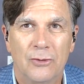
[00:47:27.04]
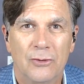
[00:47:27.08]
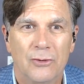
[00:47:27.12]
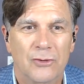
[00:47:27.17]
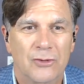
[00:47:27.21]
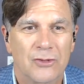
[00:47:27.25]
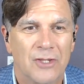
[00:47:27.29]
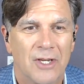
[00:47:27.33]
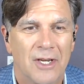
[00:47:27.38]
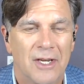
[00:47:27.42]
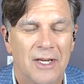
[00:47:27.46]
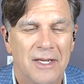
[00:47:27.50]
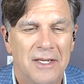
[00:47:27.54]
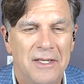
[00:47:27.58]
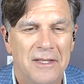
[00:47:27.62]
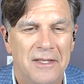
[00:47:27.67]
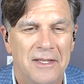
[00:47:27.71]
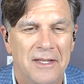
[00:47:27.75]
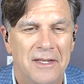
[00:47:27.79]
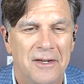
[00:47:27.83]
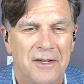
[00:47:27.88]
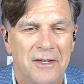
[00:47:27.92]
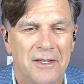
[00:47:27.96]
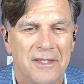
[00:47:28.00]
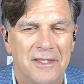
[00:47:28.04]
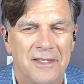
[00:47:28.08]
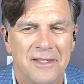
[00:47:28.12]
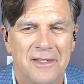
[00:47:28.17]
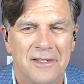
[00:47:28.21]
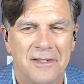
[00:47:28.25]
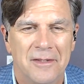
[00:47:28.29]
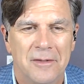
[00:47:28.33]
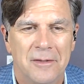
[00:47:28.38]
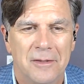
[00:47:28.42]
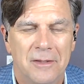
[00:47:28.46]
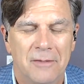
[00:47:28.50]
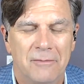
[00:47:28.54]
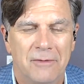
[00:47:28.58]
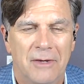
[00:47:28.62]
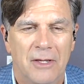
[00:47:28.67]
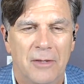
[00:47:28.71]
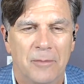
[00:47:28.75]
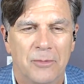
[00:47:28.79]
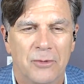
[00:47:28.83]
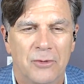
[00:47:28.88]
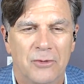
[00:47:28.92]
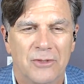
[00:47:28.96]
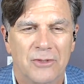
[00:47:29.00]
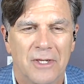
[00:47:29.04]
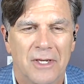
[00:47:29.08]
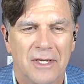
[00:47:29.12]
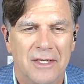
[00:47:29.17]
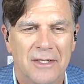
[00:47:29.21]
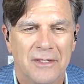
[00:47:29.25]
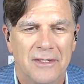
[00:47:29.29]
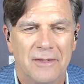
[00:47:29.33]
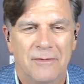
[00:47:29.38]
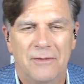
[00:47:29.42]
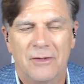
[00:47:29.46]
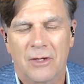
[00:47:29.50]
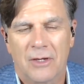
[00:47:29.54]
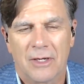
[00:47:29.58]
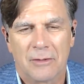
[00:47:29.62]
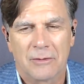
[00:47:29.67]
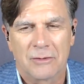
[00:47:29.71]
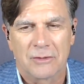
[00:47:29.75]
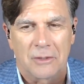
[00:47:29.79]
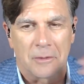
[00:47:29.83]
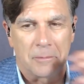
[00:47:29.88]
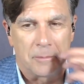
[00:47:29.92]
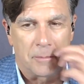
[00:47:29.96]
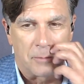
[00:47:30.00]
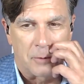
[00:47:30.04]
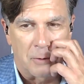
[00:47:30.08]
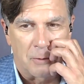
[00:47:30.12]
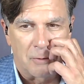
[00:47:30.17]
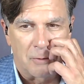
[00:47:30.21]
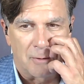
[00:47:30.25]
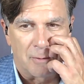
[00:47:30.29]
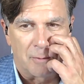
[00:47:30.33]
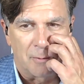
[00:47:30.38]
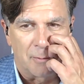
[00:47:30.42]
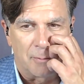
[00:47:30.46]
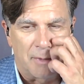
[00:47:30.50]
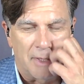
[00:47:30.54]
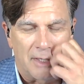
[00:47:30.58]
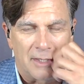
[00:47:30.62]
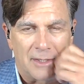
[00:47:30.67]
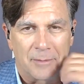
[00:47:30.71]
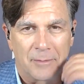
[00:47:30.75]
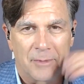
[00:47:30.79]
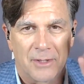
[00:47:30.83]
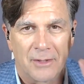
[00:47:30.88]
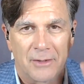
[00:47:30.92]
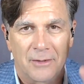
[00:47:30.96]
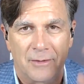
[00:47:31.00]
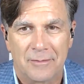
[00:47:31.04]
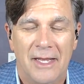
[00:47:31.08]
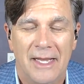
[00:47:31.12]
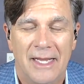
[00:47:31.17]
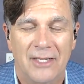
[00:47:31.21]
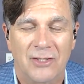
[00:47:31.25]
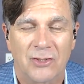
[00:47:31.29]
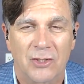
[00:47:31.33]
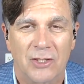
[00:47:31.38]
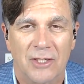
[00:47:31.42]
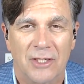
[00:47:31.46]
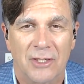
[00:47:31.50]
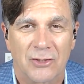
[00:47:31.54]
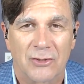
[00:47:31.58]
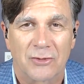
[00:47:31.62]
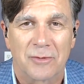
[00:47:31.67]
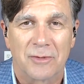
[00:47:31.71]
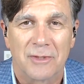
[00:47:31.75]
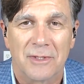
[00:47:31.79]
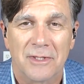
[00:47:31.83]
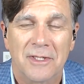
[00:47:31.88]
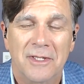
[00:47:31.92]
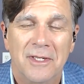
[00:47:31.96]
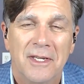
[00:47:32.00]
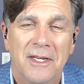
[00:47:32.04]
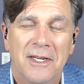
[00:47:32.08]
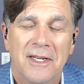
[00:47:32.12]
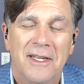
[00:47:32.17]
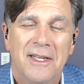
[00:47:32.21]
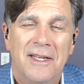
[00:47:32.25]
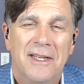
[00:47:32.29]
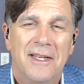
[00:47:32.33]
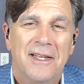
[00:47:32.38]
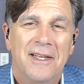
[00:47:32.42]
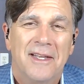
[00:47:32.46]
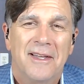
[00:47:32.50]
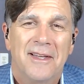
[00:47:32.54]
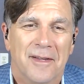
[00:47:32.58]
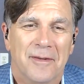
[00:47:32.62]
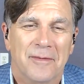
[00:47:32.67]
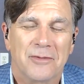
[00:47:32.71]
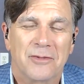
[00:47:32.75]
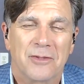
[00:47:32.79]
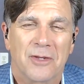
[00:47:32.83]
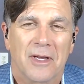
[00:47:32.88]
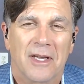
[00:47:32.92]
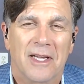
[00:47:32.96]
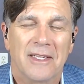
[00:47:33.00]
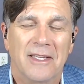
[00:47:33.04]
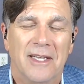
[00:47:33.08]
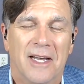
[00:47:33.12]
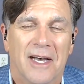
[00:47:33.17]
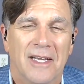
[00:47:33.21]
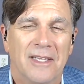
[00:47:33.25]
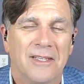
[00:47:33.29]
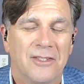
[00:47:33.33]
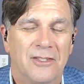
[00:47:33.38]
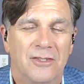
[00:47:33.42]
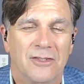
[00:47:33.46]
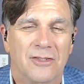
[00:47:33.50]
side than on the developer side, even though I was a programmer back in my ancient history. So I just